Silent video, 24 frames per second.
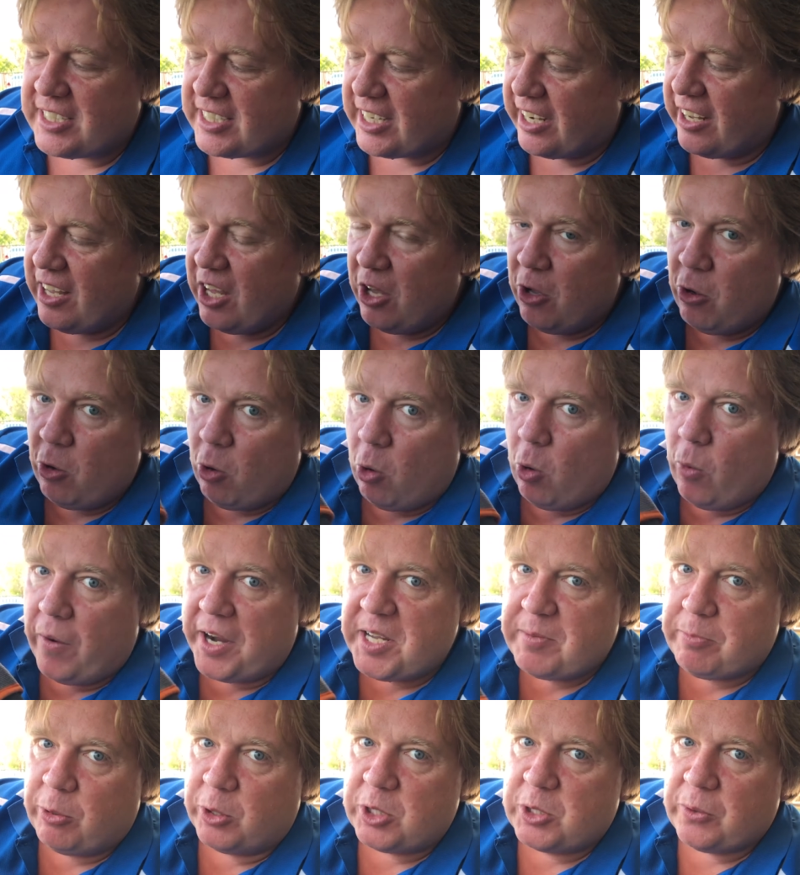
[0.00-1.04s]
So
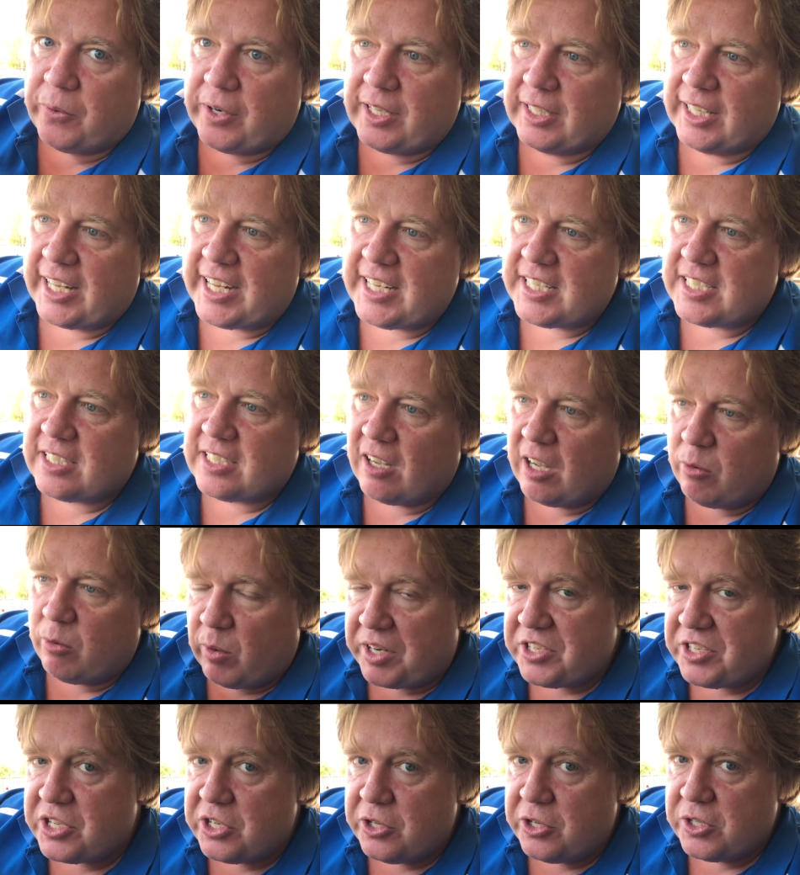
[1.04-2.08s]
always put to a clean side.
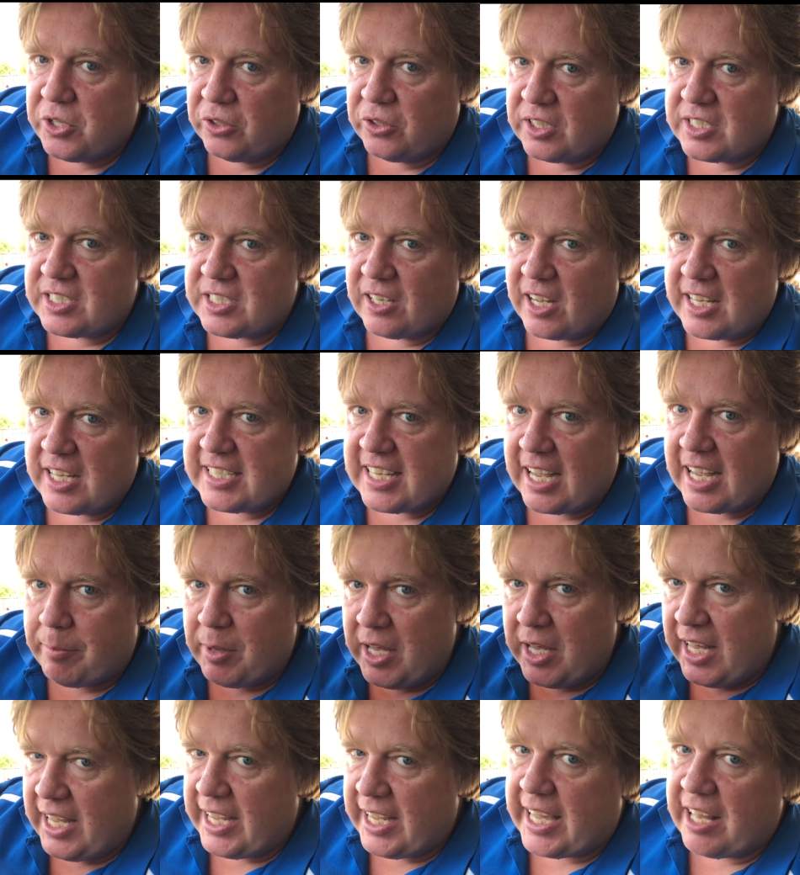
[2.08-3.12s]
Once you use all the sides up,
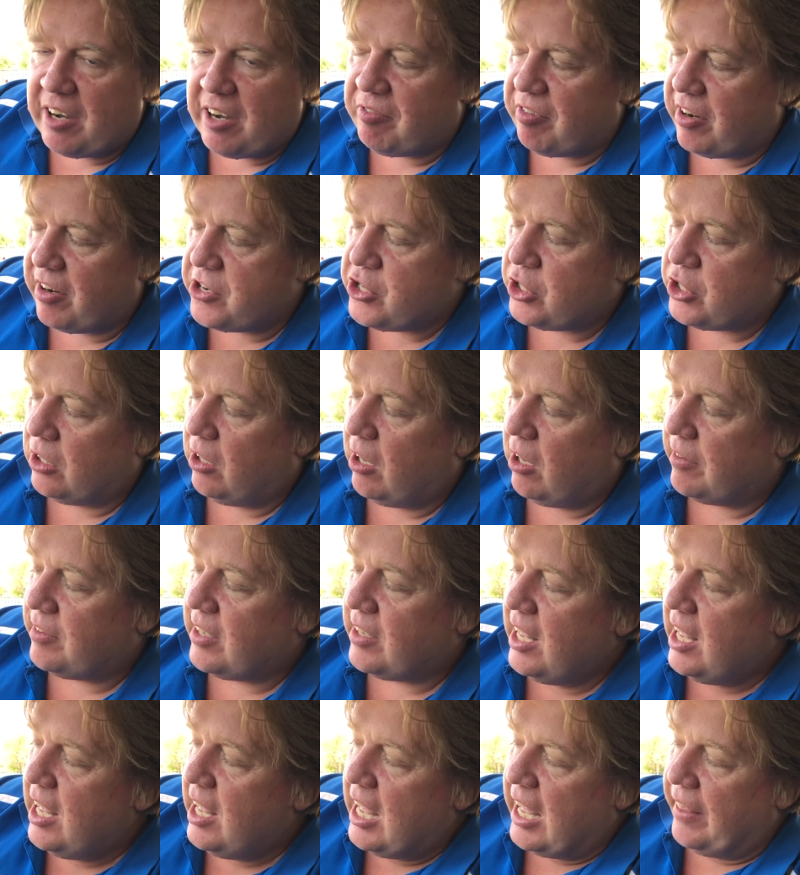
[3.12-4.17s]
get a fresh cloth,
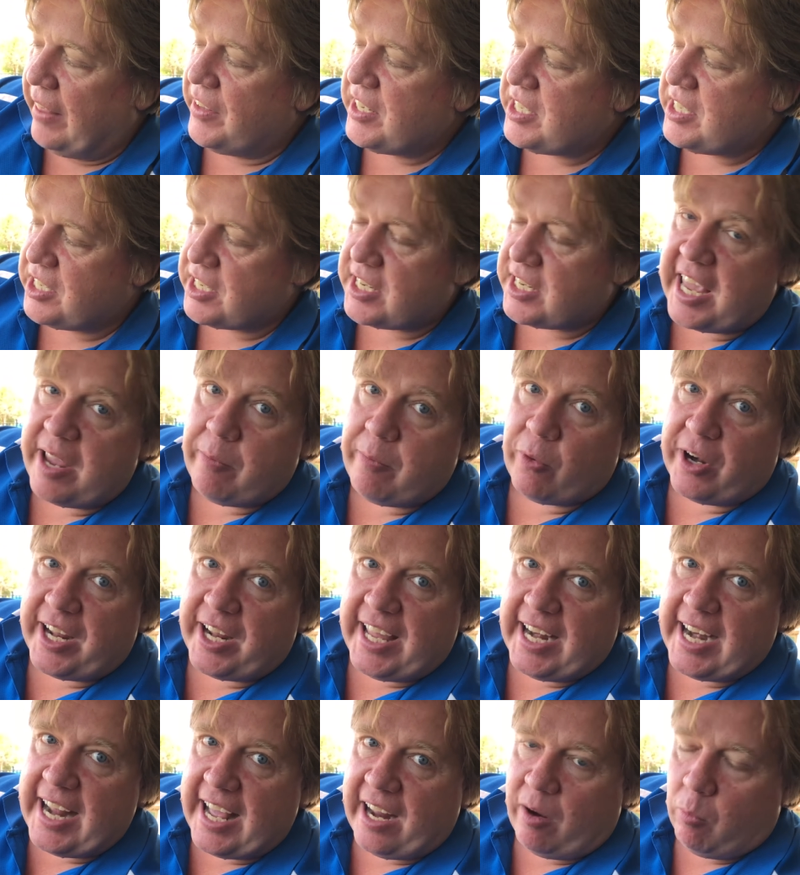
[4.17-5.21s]
and this just keep
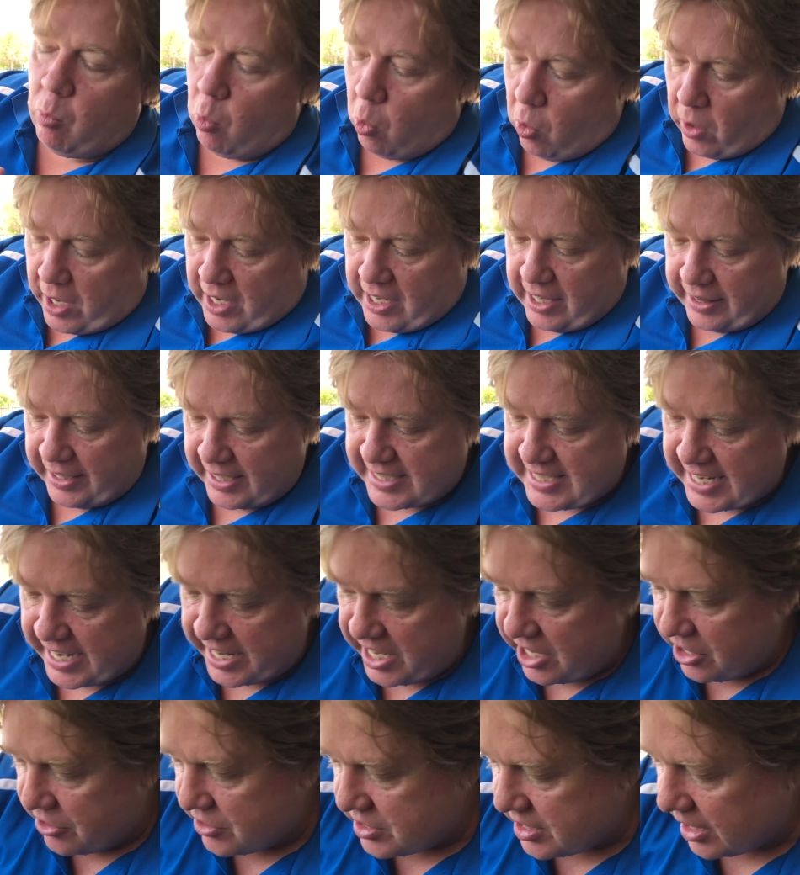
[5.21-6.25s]
wringing it out in water, and that's how
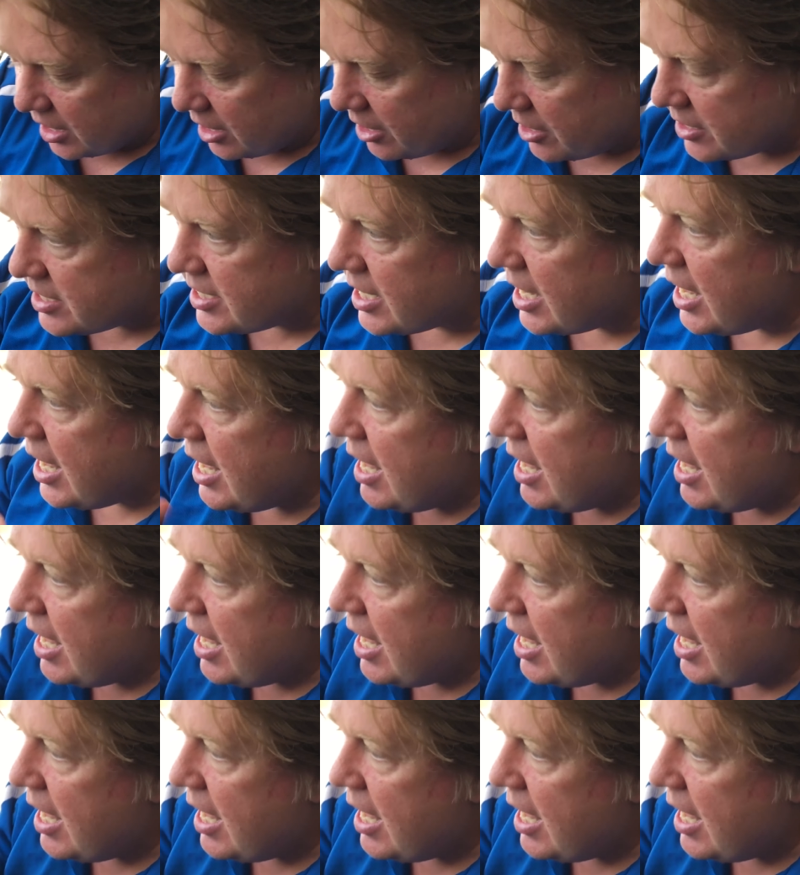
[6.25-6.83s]
you use those.